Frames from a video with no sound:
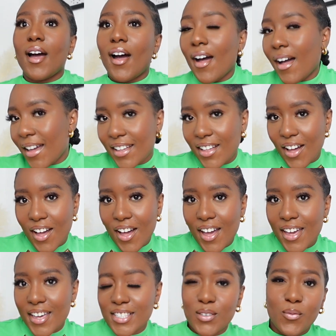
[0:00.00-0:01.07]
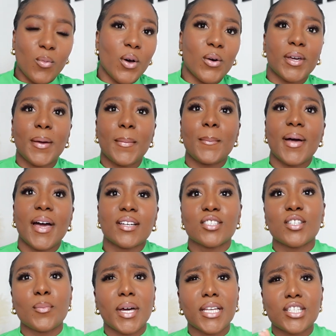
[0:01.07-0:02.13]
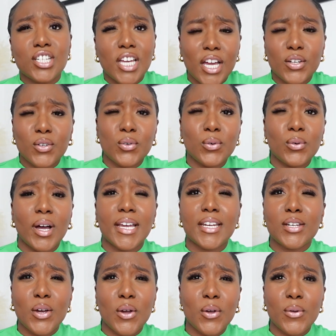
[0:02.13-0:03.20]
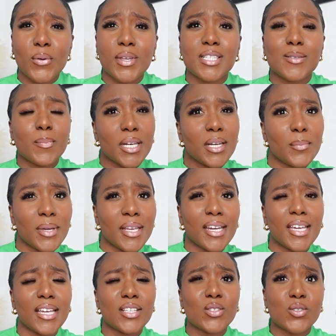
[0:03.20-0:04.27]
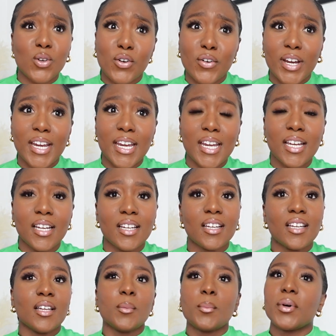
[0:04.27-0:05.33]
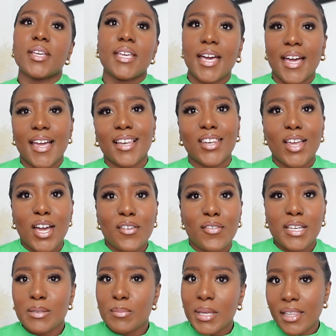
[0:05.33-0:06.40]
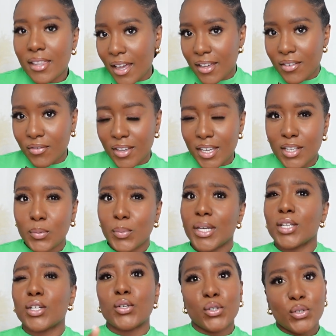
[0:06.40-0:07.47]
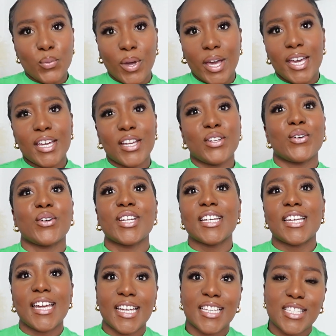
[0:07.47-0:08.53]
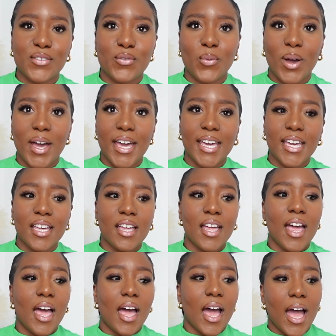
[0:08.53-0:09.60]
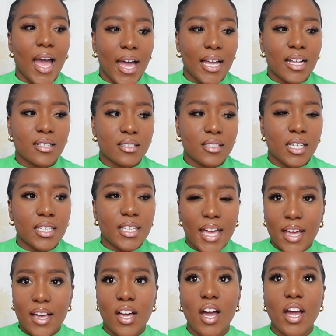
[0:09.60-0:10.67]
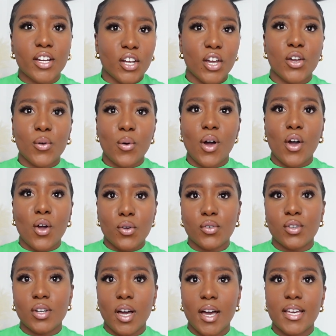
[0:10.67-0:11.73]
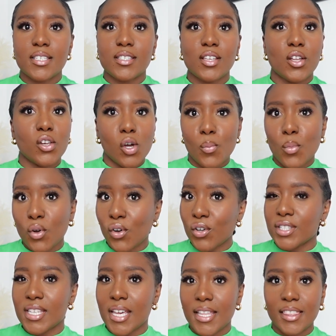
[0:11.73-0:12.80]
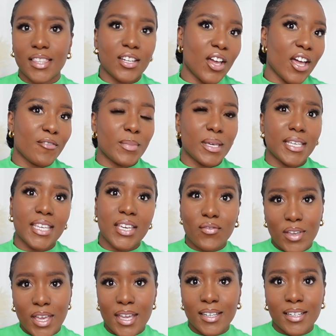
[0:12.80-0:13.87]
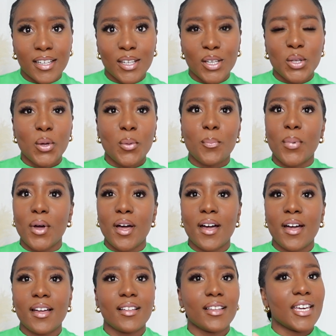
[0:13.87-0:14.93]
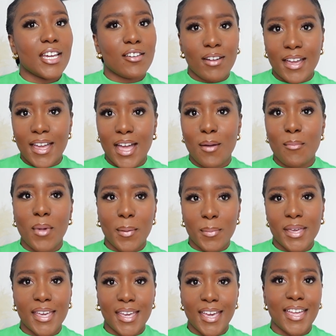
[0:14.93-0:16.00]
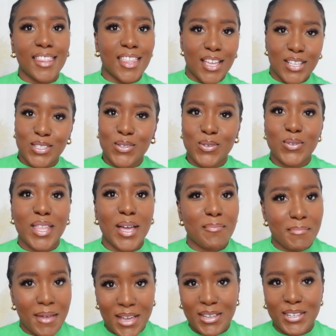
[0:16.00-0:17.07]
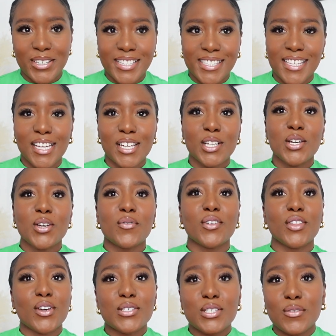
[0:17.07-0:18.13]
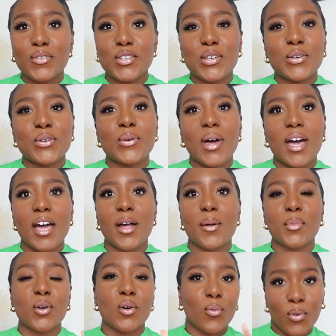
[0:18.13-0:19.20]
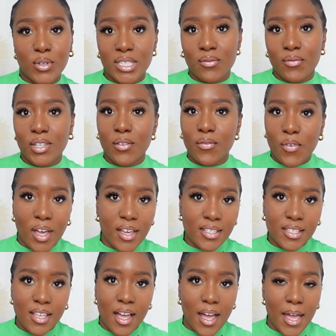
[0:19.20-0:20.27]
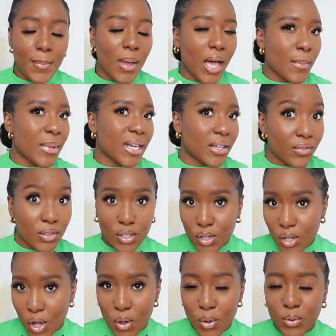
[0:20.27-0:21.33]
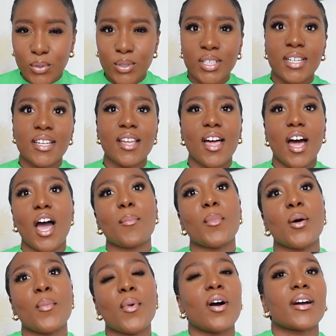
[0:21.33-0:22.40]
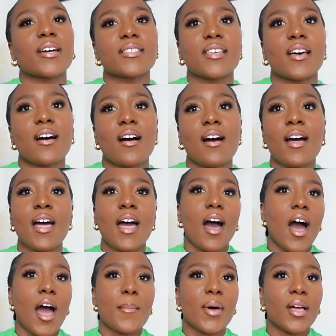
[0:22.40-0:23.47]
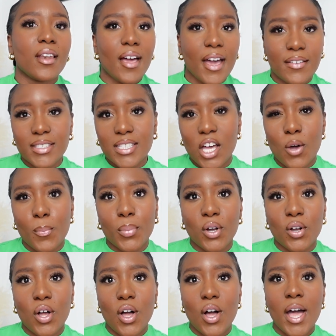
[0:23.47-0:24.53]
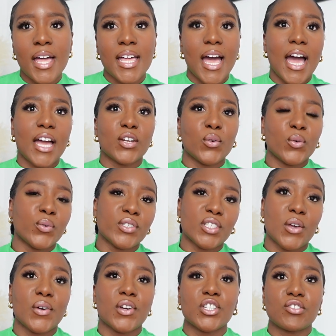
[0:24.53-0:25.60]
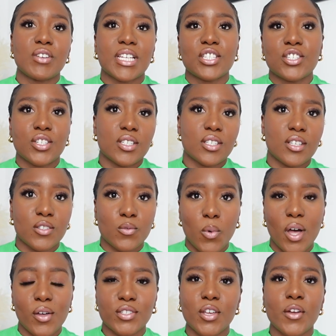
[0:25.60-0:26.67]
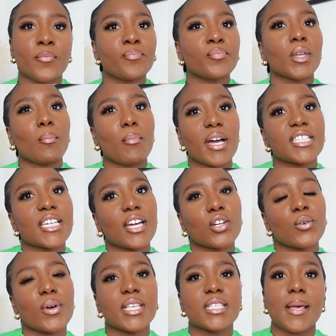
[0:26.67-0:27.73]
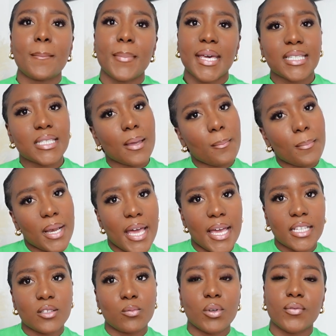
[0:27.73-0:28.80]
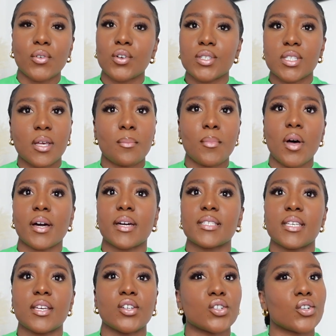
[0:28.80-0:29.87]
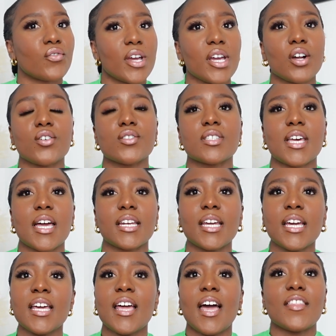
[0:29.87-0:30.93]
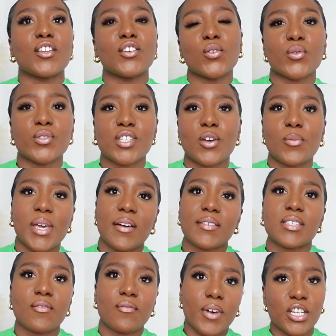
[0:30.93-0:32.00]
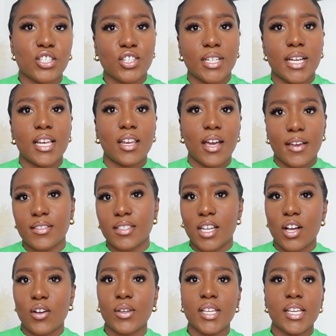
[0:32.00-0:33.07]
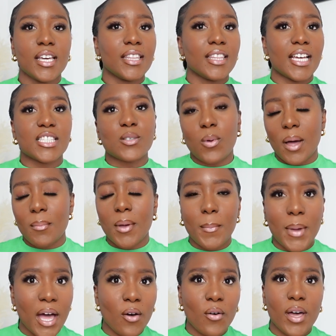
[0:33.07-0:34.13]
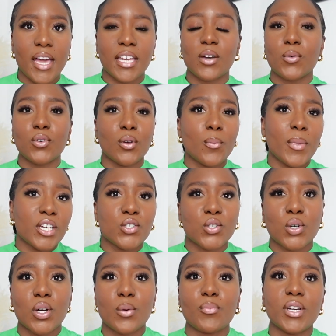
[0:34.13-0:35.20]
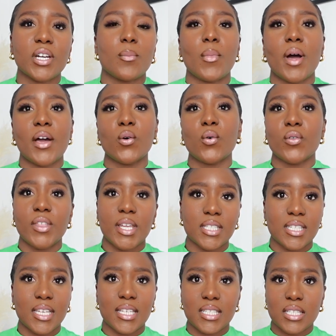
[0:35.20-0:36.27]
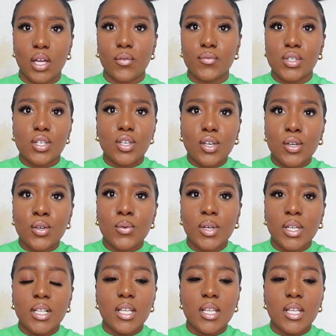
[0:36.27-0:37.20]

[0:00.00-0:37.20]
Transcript: Hi guys, welcome back to my channel. I know it's been a minute, sorry, but yeah, life has been lifing, but in a good way, not in a negative way. And yeah, I know I owe you guys a lot more content than I've been given, but here I am, I'm here, and that's all that matters. For those of you who are watching for the first time, I'm Olivia Xx. I'm a marketer, I'm a lifestyle blogger, and also a strategist as well. So my channel is a mix and blend. We've got some marketing, career content, and then also we have some fashion and lifestyle. That's what I'm about, and I want to make sure I'm bringing my authentic self to you.